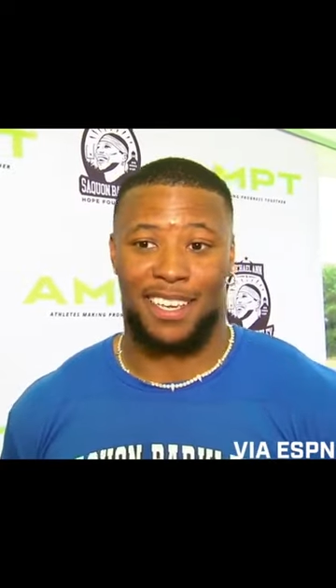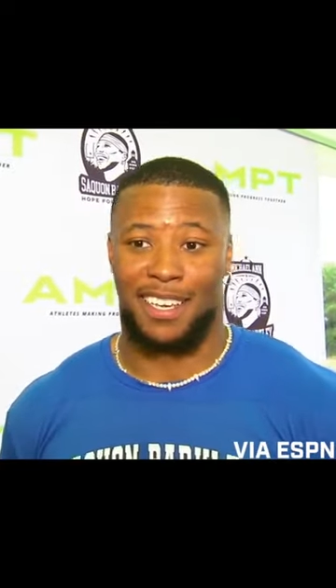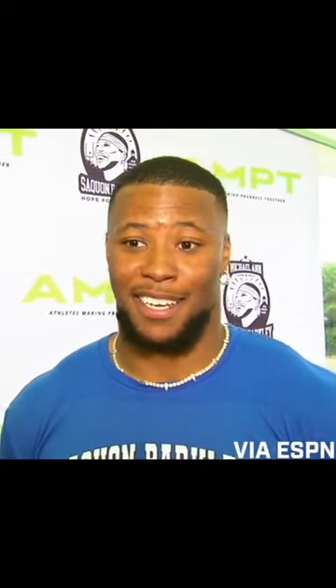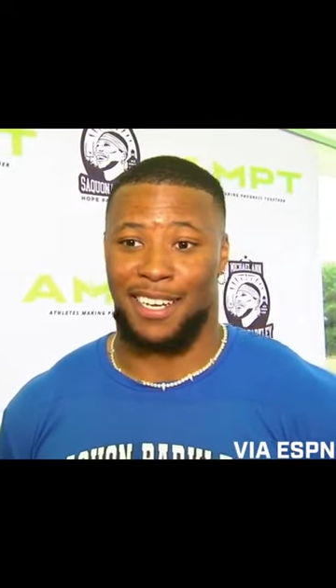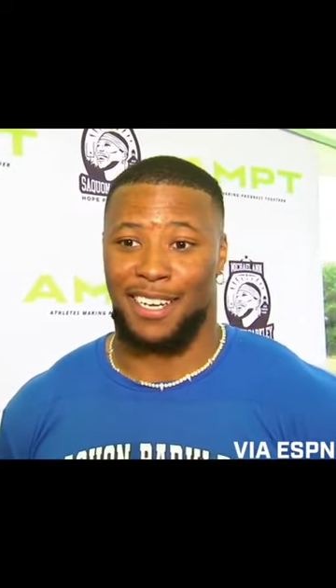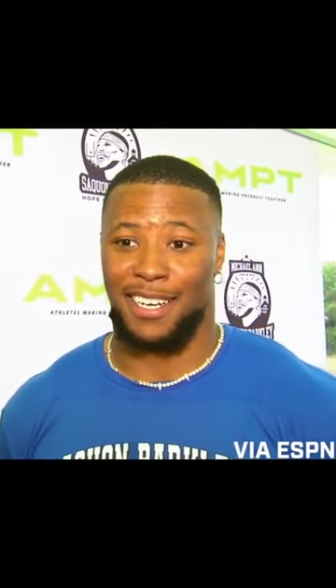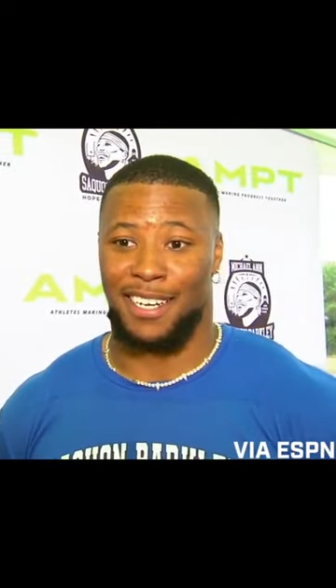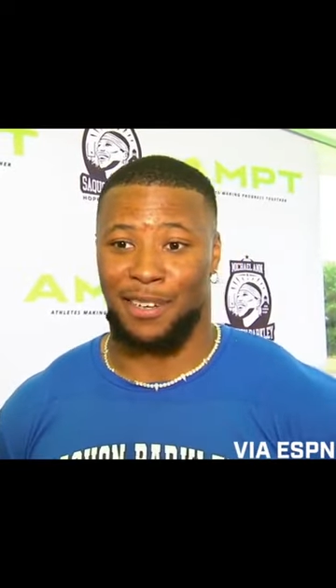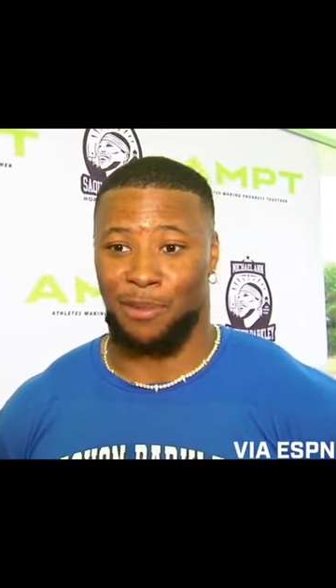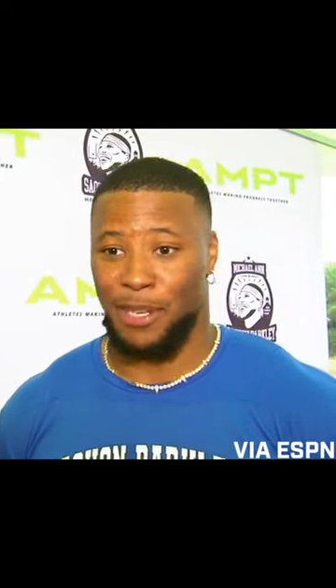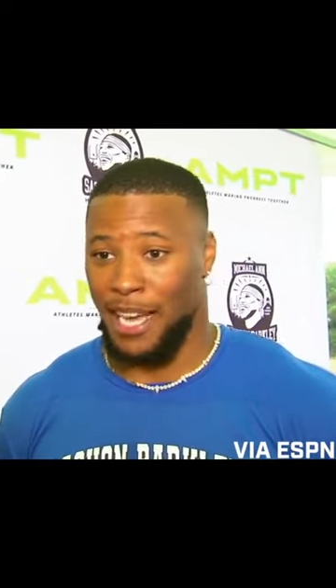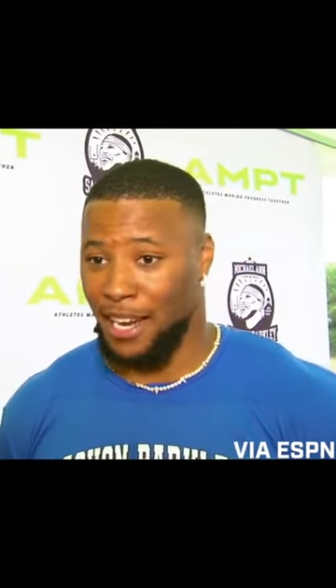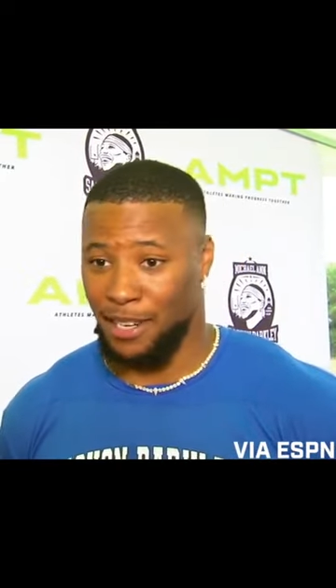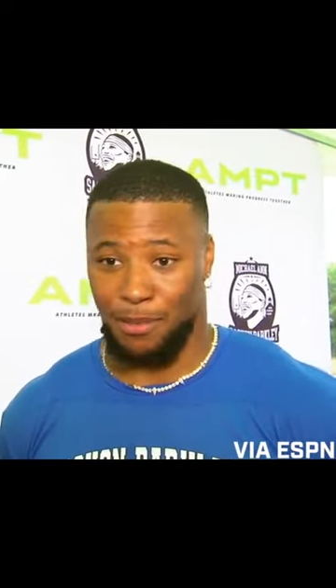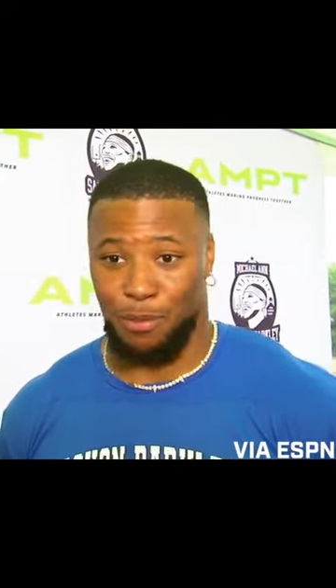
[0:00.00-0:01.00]
Uh, we
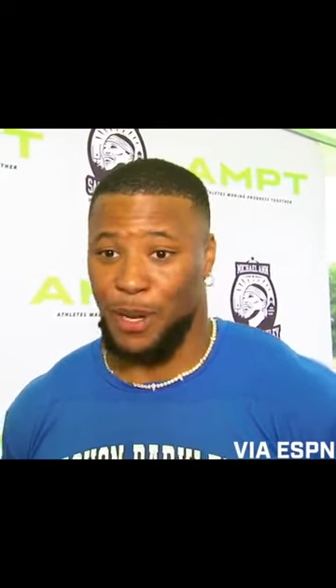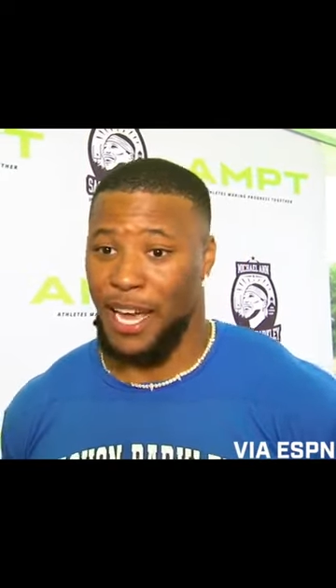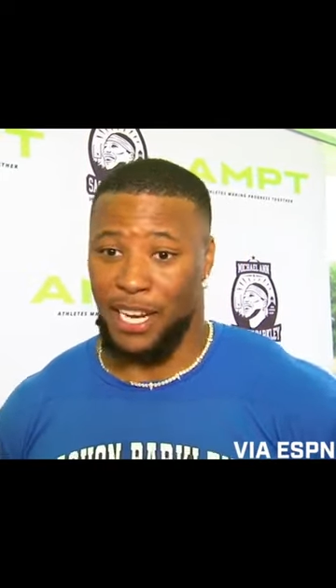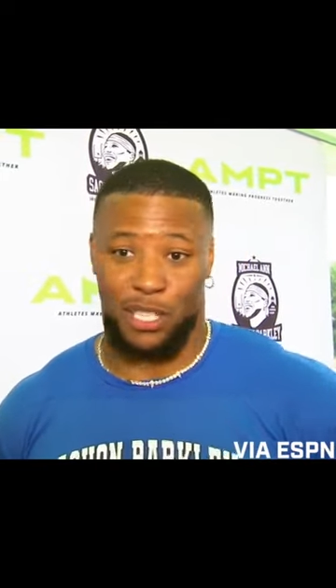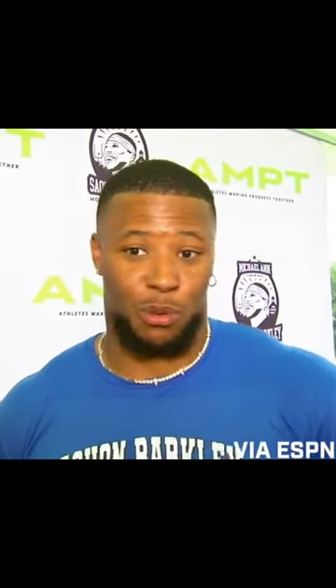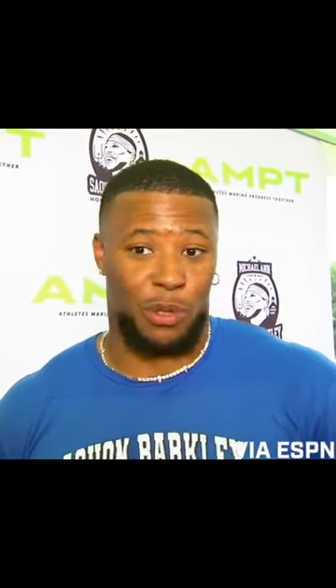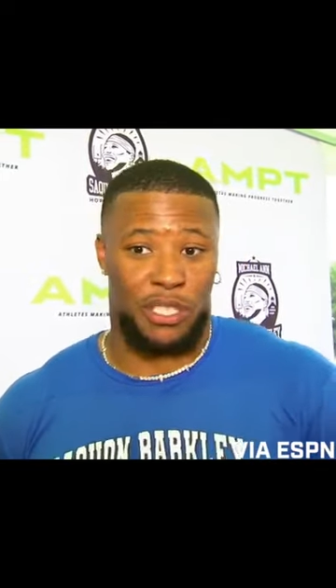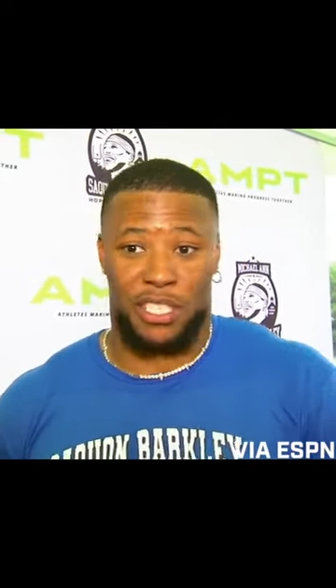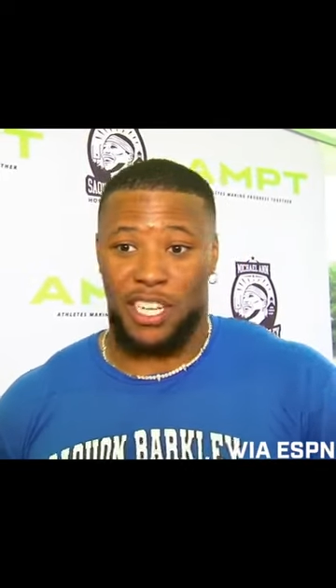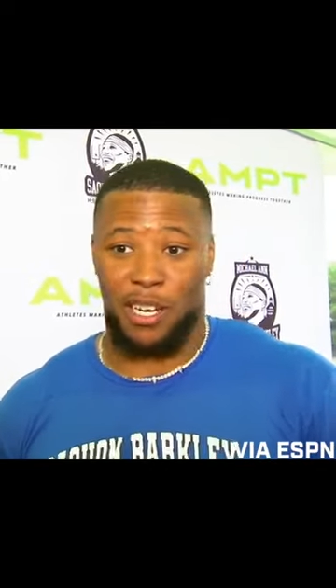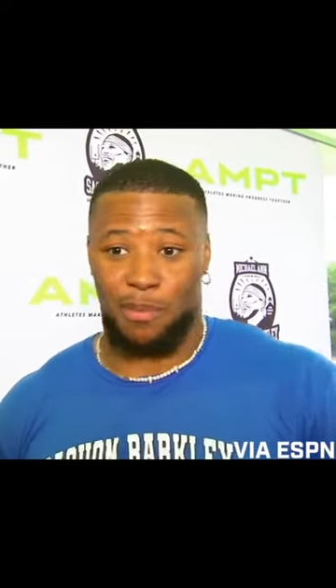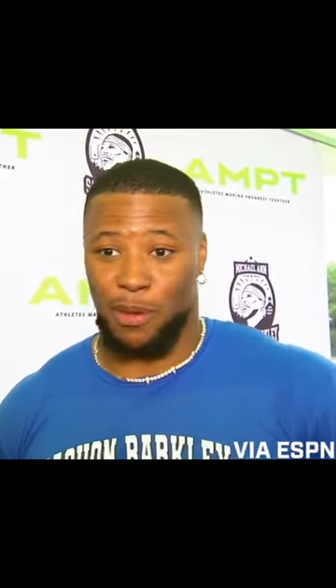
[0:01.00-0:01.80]
had to we had to switch it up,